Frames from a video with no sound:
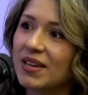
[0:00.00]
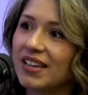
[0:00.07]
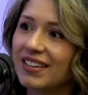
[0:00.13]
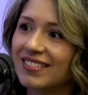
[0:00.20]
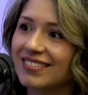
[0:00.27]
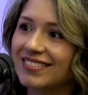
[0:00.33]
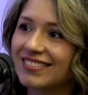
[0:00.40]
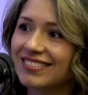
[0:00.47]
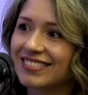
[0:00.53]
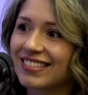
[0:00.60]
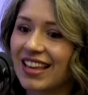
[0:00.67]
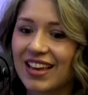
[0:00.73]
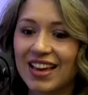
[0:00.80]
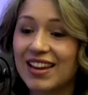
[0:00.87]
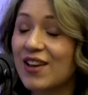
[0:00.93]
been
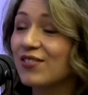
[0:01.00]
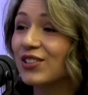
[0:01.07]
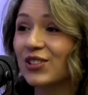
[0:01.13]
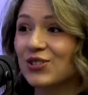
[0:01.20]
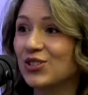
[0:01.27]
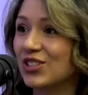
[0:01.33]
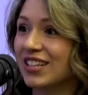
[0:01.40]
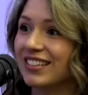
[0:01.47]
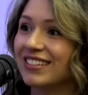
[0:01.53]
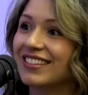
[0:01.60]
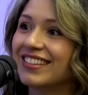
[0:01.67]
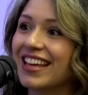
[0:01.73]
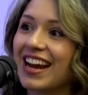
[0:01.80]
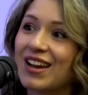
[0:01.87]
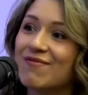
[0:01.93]
an evolution
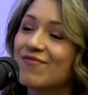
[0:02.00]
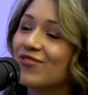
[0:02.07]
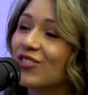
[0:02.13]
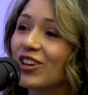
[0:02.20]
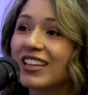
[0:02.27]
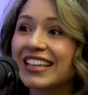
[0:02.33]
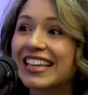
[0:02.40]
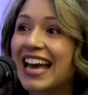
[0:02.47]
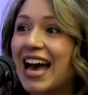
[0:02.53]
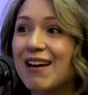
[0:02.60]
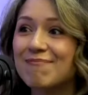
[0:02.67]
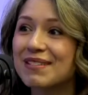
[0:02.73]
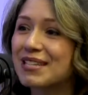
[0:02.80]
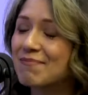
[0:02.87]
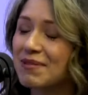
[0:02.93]
that I'm really
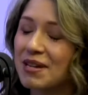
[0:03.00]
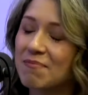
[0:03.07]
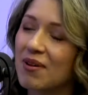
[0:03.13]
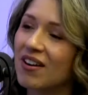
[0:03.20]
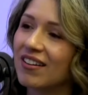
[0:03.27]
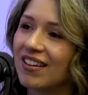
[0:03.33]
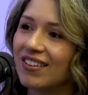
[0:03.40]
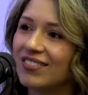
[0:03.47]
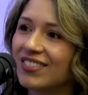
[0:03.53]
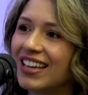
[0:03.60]
happy to be a part of.